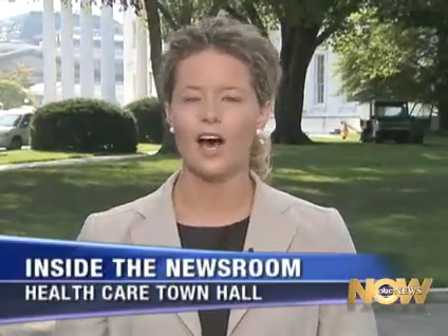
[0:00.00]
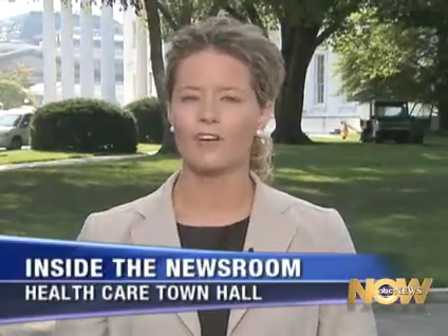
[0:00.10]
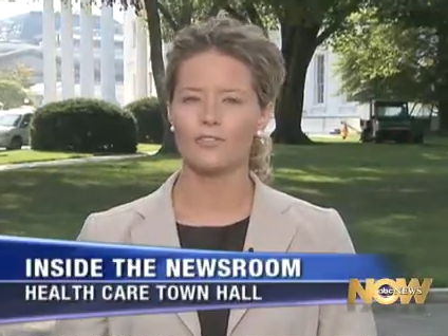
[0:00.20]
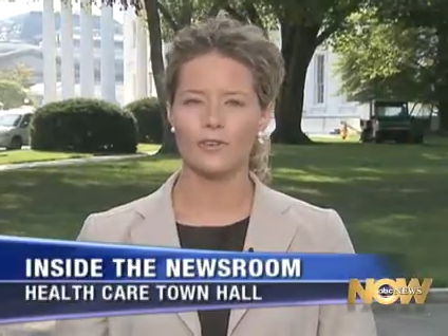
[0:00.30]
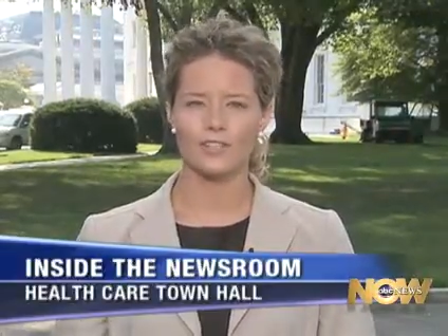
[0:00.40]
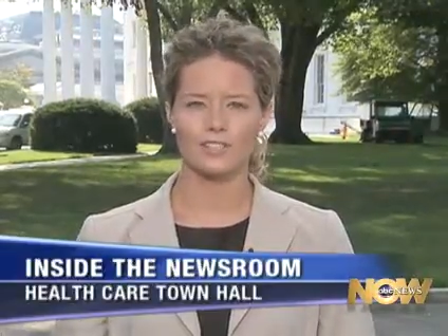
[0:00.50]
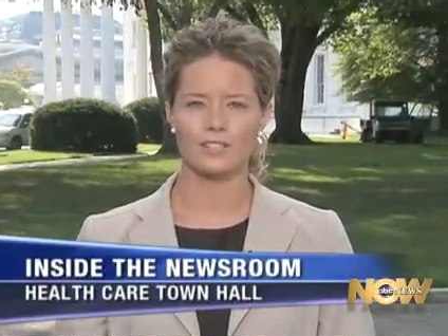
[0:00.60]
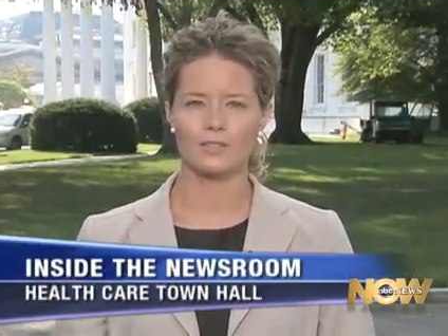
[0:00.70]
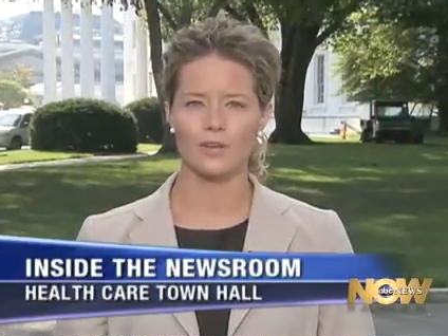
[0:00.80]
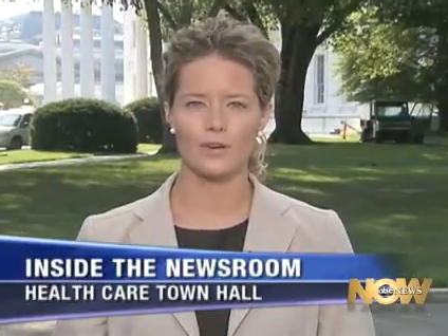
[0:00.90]
Of course,
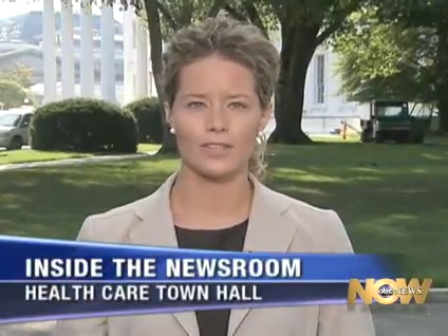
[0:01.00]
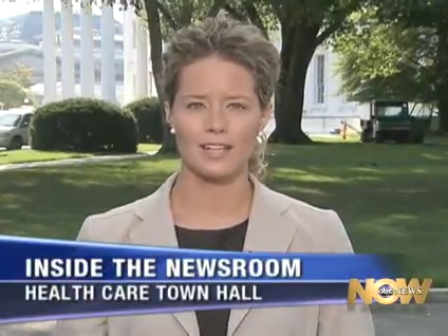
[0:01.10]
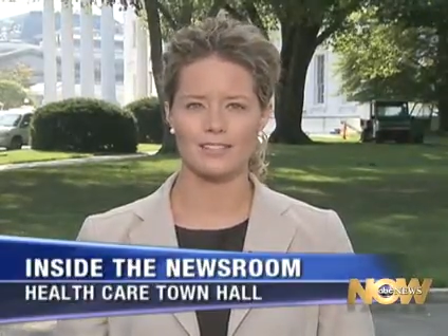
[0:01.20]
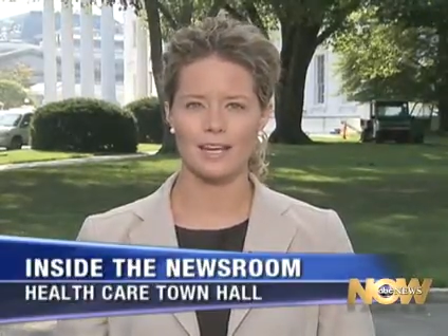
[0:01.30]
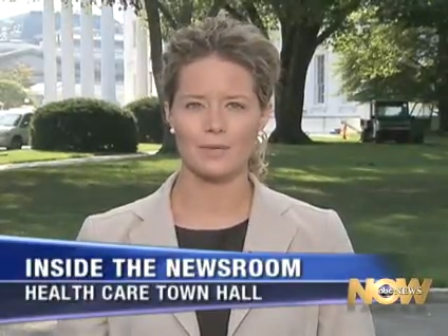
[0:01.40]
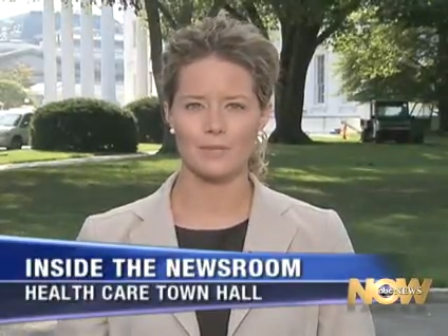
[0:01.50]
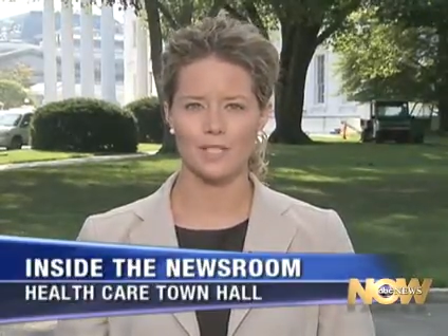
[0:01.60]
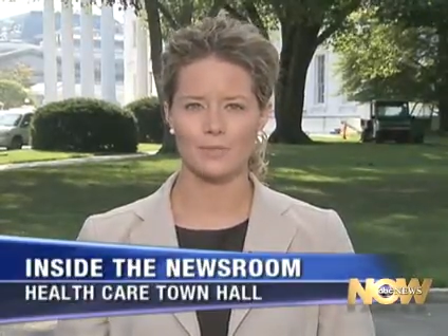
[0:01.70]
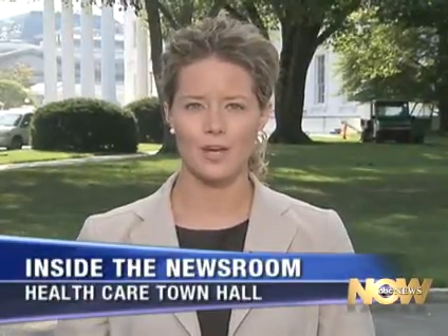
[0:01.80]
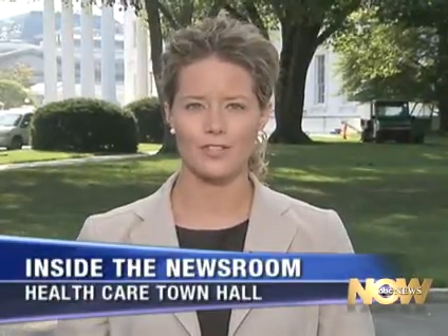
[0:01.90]
as you know in that setup
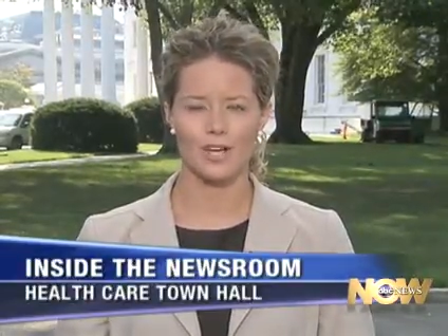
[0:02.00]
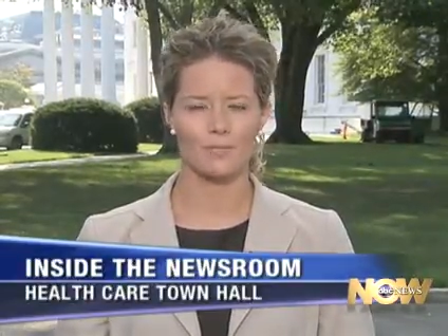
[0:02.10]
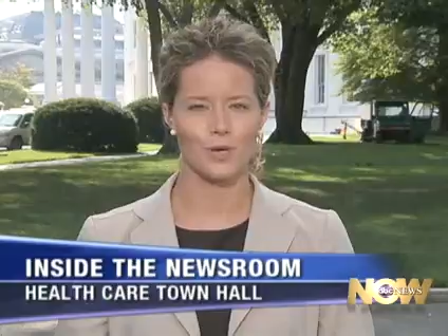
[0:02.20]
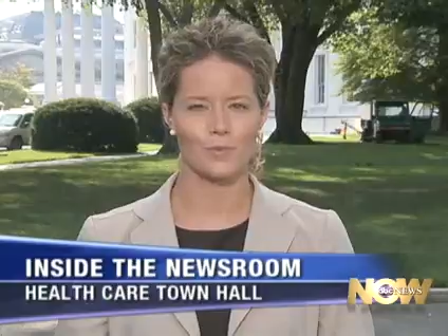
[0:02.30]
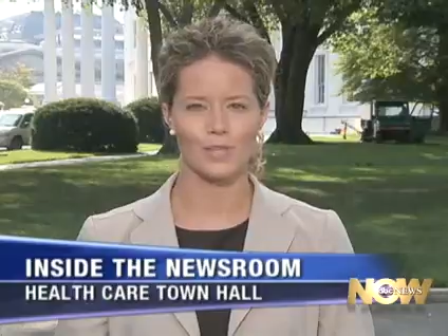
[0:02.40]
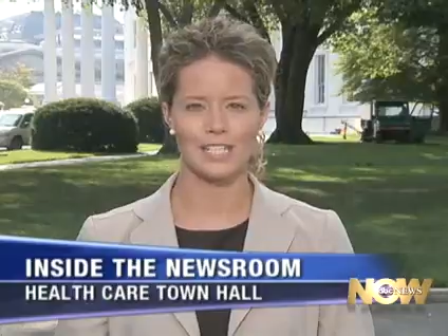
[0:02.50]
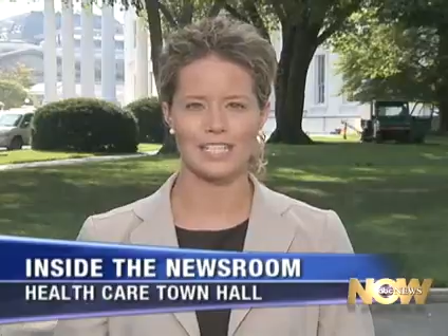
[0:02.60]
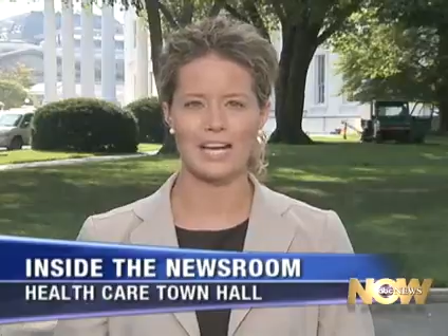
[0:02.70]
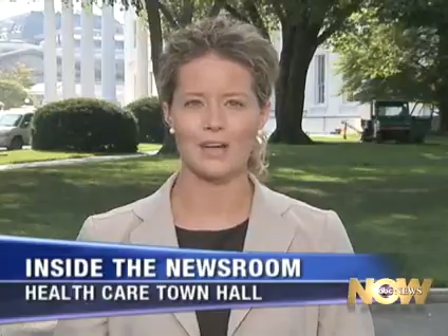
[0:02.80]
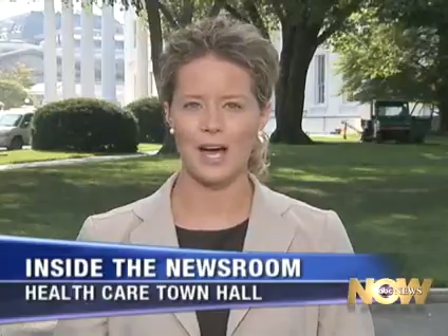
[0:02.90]
piece by John Berman,
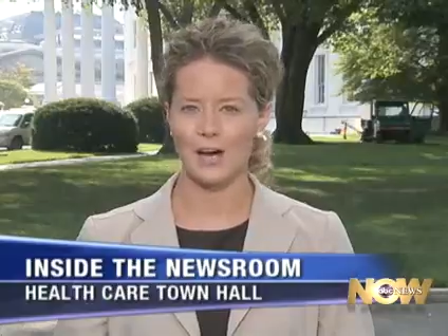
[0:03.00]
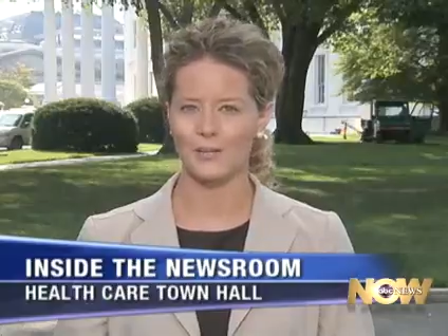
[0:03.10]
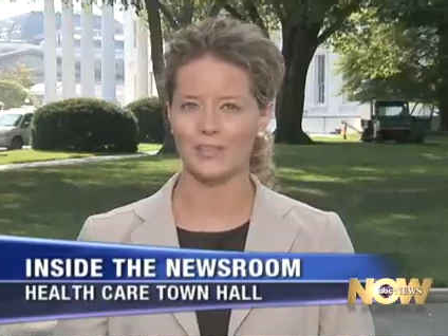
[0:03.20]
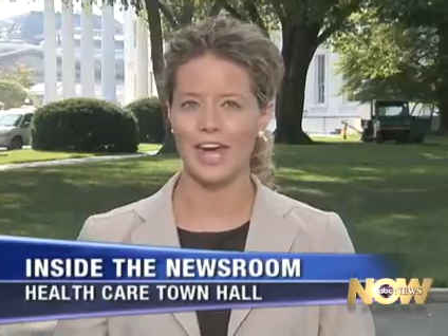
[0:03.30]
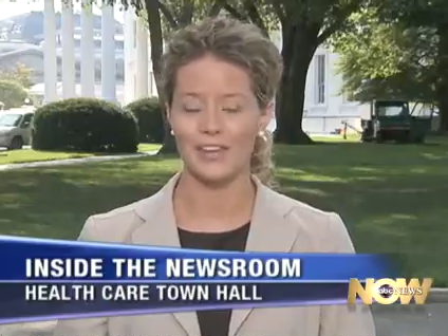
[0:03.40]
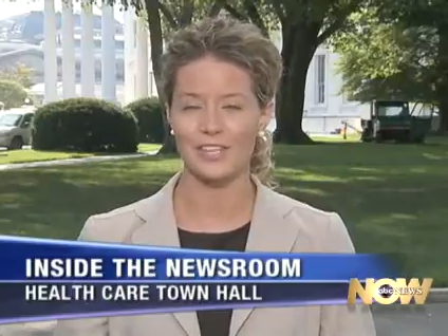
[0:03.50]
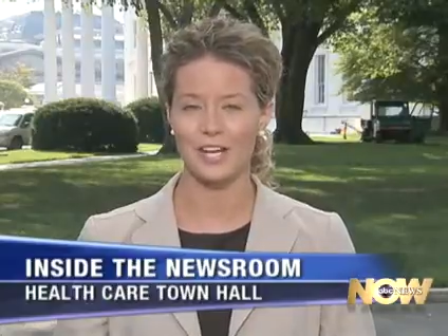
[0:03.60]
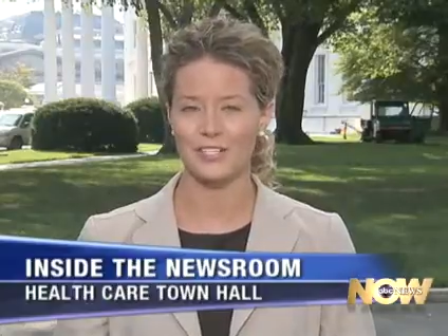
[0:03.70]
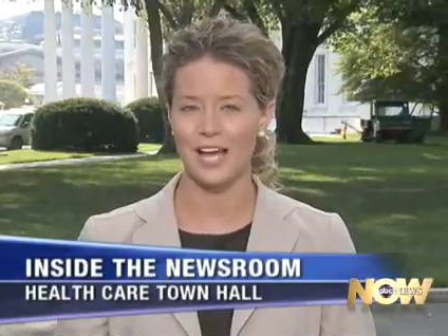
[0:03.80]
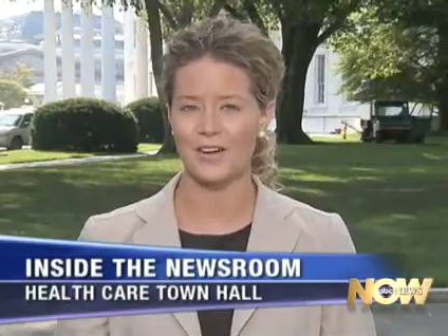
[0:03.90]
these
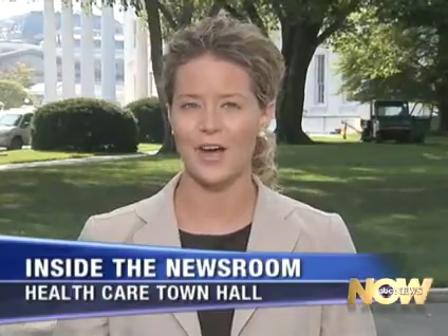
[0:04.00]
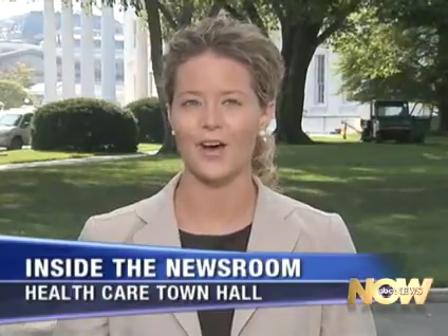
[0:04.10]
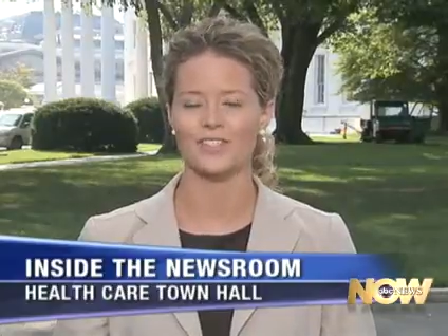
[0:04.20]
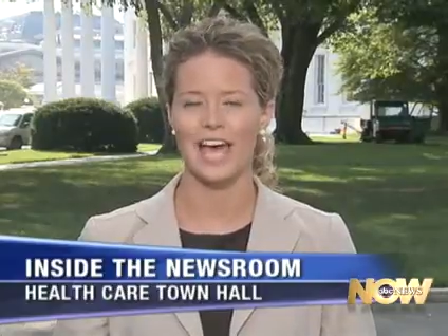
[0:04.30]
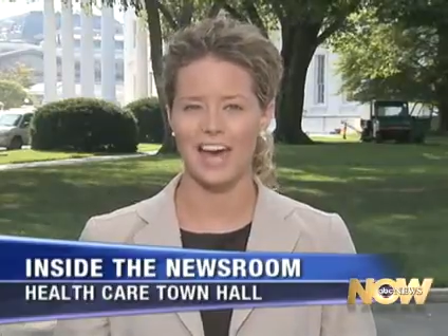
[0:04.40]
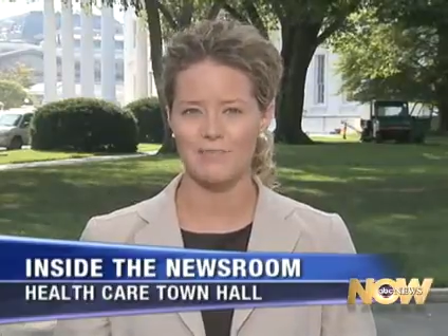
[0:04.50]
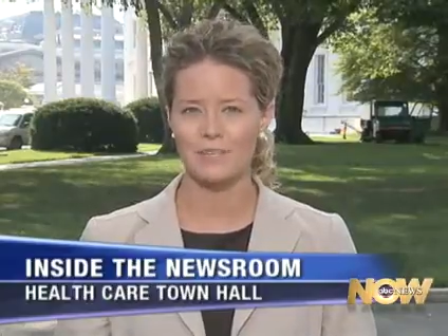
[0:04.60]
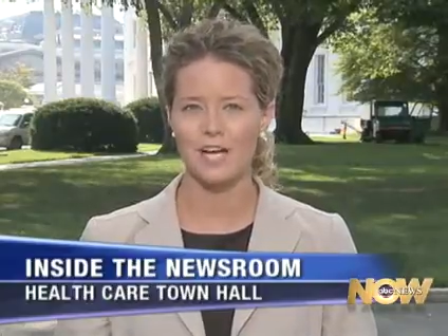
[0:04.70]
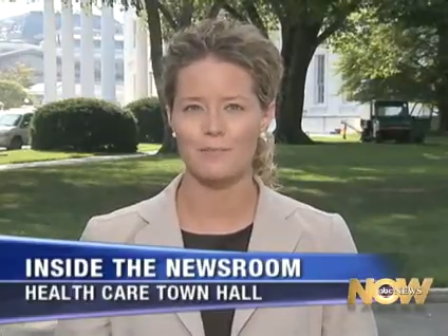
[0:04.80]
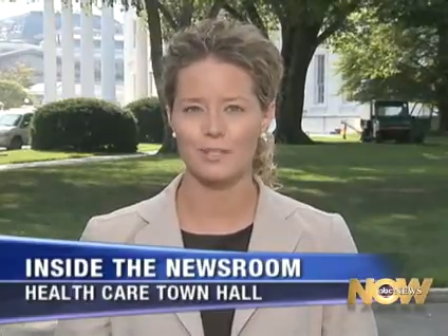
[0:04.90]
healthcare town halls have
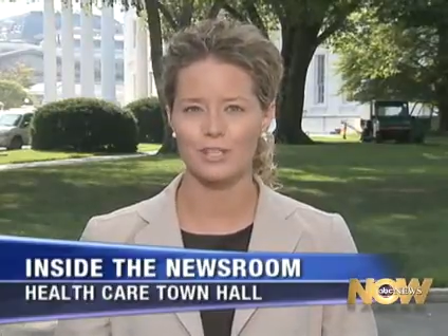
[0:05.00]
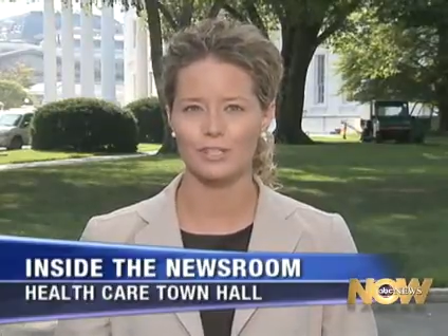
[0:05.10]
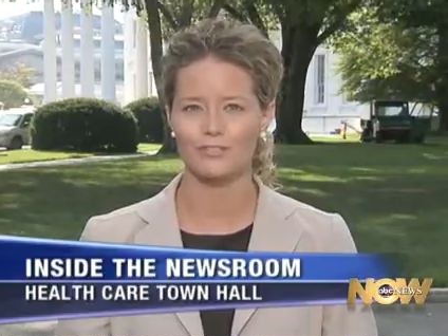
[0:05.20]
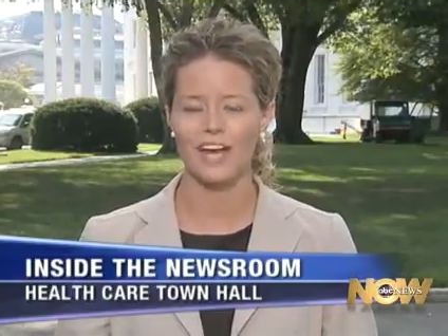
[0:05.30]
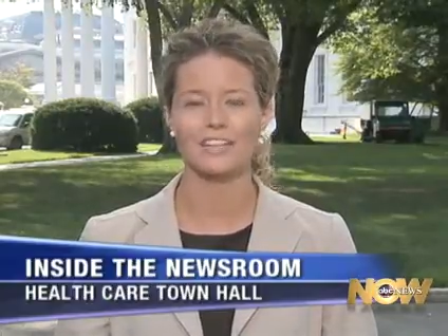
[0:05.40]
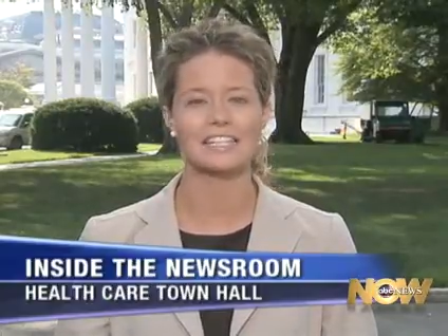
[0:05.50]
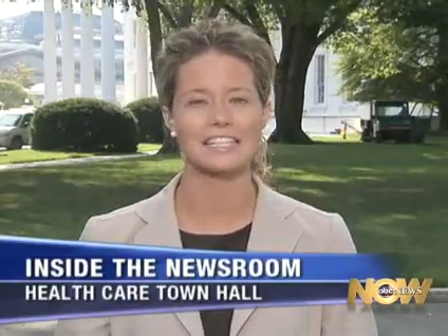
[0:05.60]
become a little rowdy.